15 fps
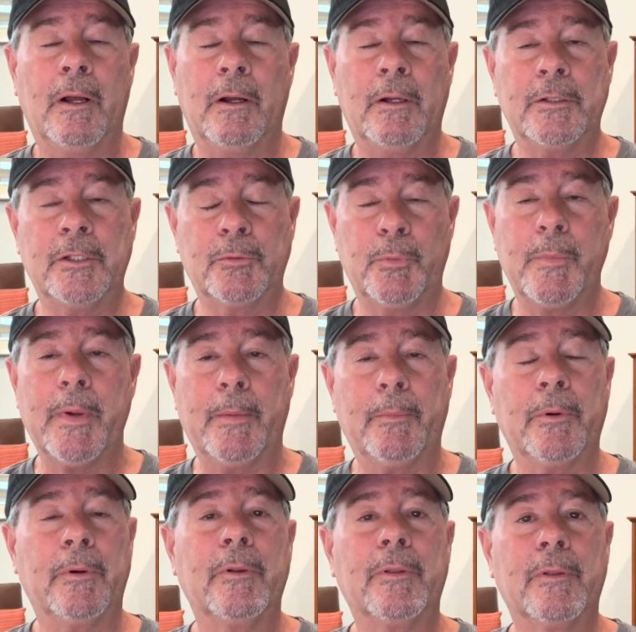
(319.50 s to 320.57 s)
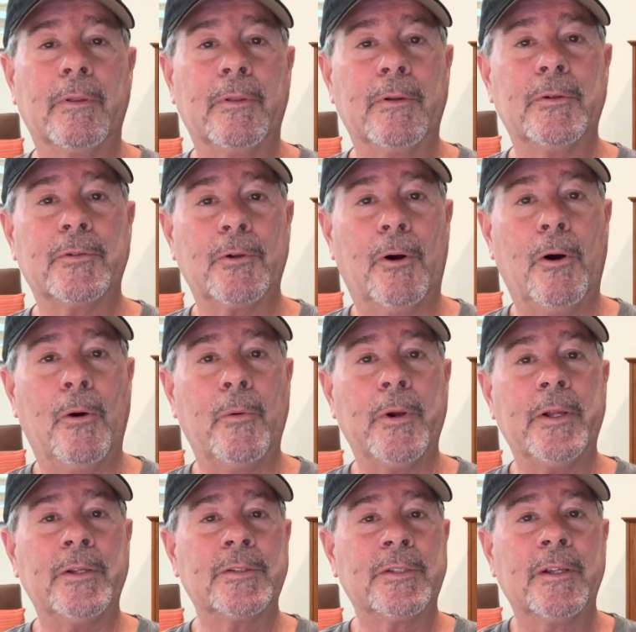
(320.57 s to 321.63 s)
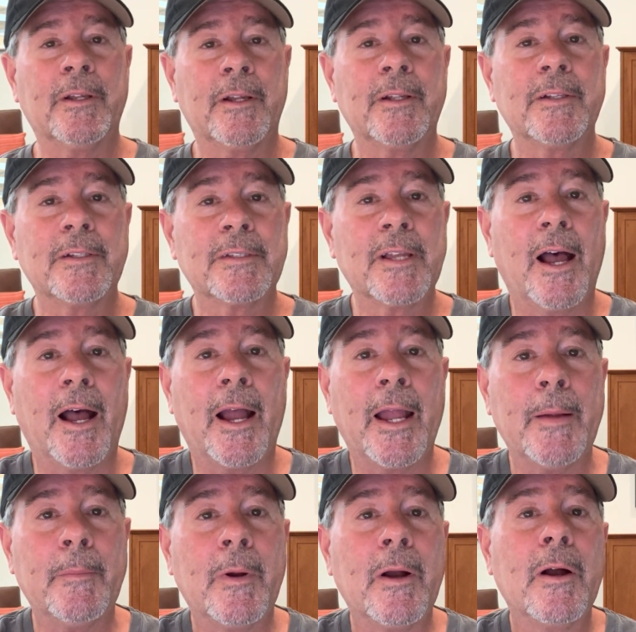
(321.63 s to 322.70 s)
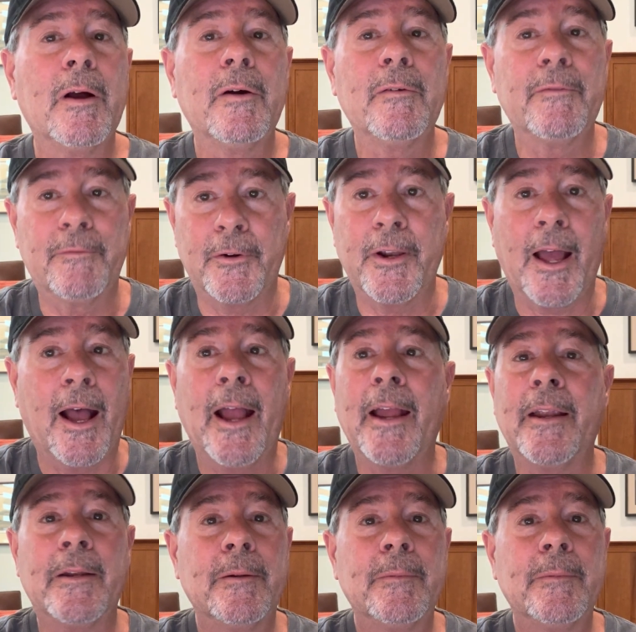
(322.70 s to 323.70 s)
just remember, there's always time for 9.